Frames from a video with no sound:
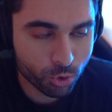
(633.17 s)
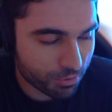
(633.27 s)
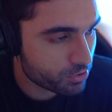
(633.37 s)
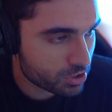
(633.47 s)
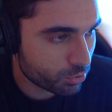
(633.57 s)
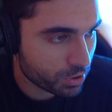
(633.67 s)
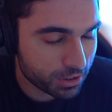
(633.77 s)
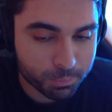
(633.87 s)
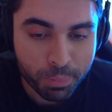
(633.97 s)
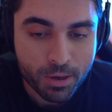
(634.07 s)
UFOs are
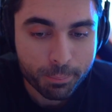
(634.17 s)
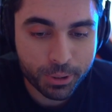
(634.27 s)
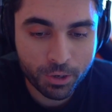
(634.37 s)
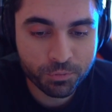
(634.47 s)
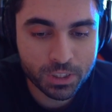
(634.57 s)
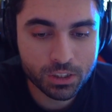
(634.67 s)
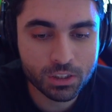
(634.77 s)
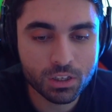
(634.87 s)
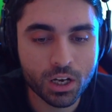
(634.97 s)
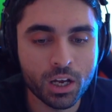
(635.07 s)
real, but
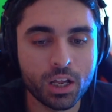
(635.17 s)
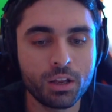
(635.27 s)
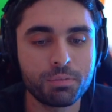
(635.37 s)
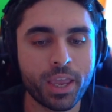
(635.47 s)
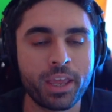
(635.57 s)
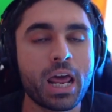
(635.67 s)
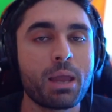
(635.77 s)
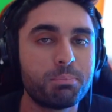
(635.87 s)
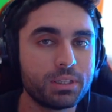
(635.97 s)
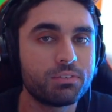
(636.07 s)
we, uh, and
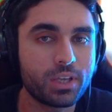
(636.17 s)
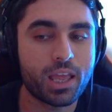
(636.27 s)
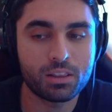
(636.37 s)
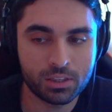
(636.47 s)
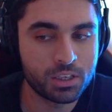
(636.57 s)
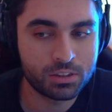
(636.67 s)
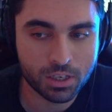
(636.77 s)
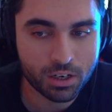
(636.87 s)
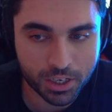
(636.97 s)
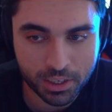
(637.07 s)
I believe that
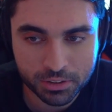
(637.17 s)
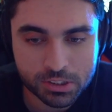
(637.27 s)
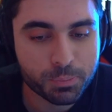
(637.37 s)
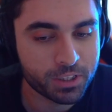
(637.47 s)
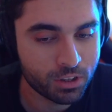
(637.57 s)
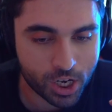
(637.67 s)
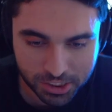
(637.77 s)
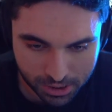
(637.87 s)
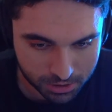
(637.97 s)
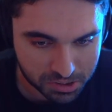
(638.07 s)
they are aliens. But
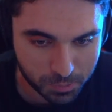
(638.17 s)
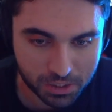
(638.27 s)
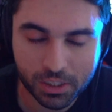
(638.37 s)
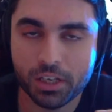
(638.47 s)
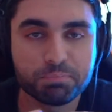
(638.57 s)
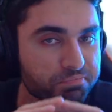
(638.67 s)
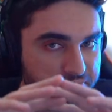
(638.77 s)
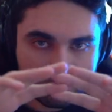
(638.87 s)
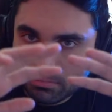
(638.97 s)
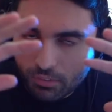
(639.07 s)
logically speaking, and
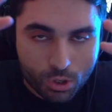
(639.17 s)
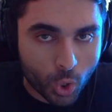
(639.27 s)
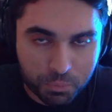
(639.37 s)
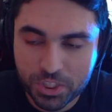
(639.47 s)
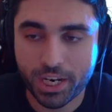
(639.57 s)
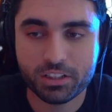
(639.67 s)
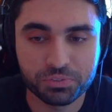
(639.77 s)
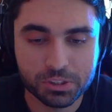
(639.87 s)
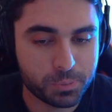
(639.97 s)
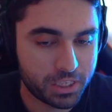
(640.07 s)

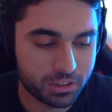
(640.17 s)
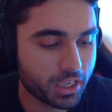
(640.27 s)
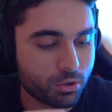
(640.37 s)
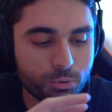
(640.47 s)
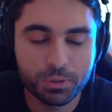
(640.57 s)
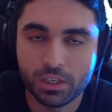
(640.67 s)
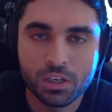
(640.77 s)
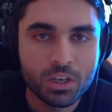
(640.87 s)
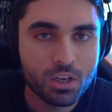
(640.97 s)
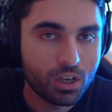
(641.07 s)
objectively speaking they could
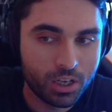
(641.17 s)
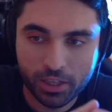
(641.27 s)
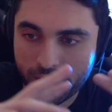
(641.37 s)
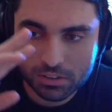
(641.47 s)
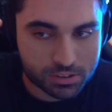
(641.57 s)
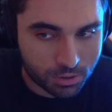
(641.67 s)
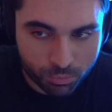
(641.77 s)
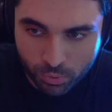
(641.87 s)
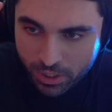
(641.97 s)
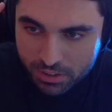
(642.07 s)
be uh, like
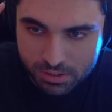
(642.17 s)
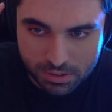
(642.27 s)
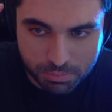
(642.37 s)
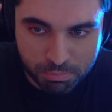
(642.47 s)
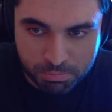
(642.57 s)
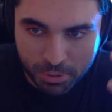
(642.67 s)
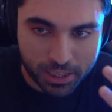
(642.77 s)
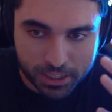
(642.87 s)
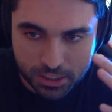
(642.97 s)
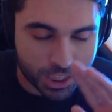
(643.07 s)
someone's
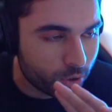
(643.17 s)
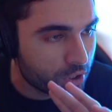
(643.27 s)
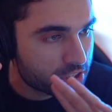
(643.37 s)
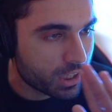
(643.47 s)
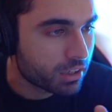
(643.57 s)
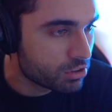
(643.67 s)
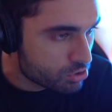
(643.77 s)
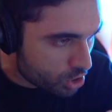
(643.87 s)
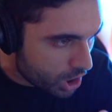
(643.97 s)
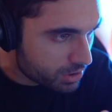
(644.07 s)
military
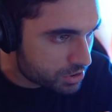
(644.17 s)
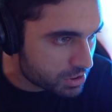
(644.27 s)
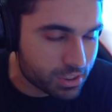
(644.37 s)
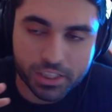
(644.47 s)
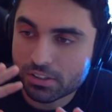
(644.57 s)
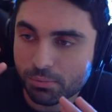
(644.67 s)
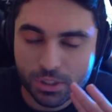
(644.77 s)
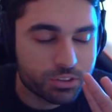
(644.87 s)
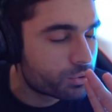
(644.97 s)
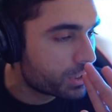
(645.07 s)
technology like
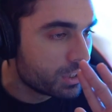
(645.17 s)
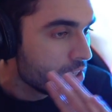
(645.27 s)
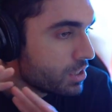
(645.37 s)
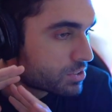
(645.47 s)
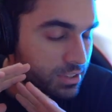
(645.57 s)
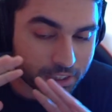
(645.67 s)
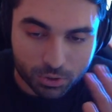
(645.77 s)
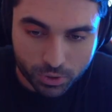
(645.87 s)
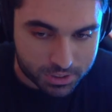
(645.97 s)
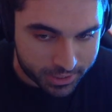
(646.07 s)
some country
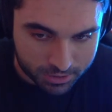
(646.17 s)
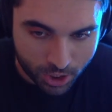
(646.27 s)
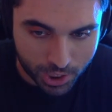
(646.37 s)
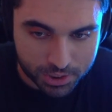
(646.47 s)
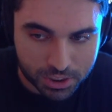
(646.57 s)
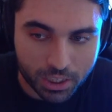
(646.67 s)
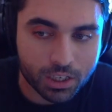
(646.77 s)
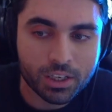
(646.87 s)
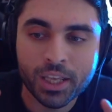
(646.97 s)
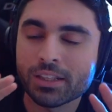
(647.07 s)
secret
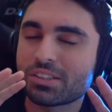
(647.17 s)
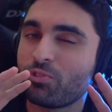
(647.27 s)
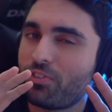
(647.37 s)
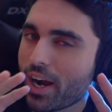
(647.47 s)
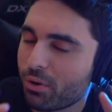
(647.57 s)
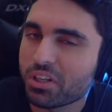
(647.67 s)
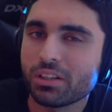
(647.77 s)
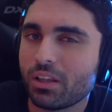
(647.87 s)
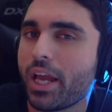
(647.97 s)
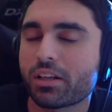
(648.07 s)
technology it's very
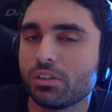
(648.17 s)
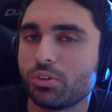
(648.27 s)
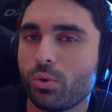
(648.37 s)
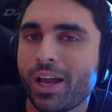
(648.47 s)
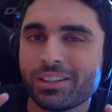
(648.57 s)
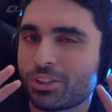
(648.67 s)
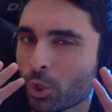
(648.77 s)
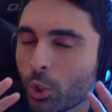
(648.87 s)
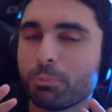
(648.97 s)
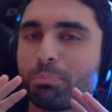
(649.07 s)
unlikely though i
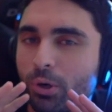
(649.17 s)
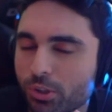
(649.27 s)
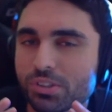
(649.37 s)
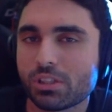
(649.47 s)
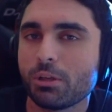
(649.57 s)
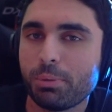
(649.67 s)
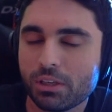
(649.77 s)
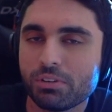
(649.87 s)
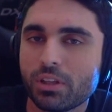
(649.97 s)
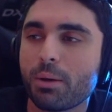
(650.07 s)
don't personally
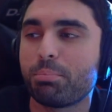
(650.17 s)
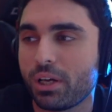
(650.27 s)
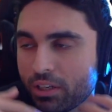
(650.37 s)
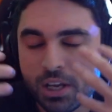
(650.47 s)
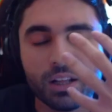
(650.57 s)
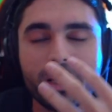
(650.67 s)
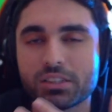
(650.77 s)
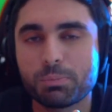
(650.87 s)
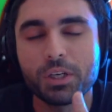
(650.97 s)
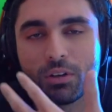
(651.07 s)
believe in that but
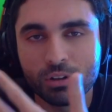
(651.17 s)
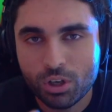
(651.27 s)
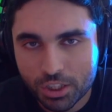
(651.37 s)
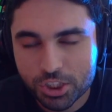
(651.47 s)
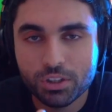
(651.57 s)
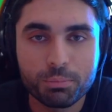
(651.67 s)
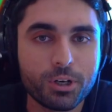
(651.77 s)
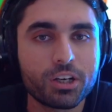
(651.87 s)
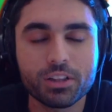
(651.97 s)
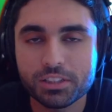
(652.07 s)
let's be logical
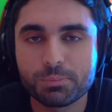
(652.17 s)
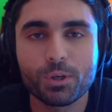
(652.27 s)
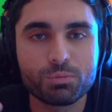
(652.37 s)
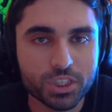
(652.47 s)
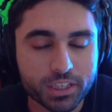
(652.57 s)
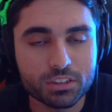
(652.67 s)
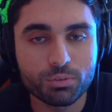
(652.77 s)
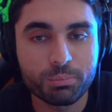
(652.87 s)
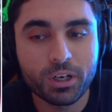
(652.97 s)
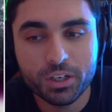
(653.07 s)
about it let's be
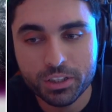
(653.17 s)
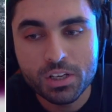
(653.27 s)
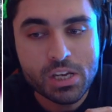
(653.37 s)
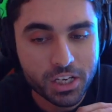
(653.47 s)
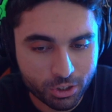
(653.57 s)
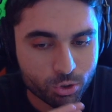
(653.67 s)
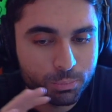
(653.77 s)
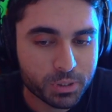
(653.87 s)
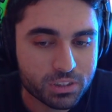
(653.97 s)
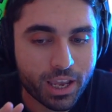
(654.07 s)
objective about it it
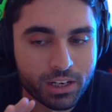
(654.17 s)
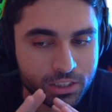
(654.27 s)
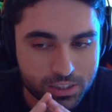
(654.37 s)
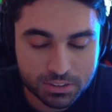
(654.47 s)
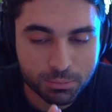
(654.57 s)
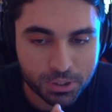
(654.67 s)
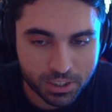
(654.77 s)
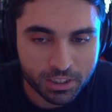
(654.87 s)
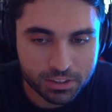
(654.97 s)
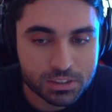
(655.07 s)
could be that it doesn't mean
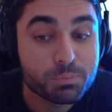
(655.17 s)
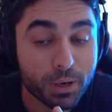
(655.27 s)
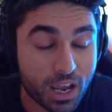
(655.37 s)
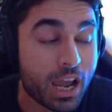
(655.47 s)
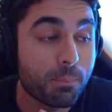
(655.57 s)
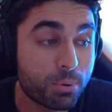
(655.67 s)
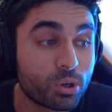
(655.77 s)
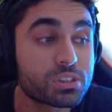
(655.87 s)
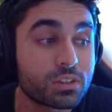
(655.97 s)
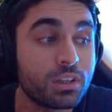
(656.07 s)
aliens but i
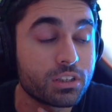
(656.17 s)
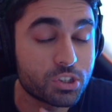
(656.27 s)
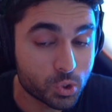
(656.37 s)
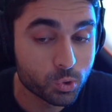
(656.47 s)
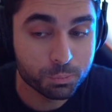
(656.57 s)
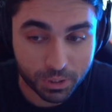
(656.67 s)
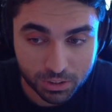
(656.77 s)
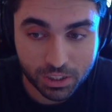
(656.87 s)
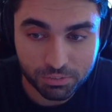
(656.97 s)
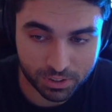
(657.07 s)
personally do
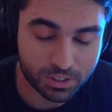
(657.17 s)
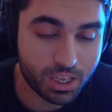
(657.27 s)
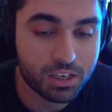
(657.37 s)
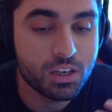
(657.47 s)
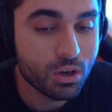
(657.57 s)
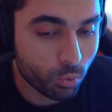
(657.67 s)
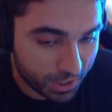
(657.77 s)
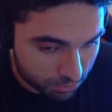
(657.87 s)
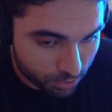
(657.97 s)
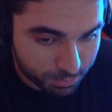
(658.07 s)
believe in that
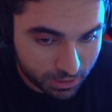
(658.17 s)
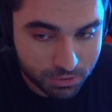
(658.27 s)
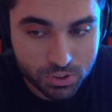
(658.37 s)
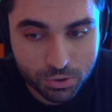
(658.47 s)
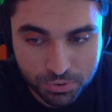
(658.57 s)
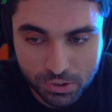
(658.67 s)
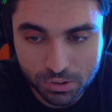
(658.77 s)
one if you believe two if you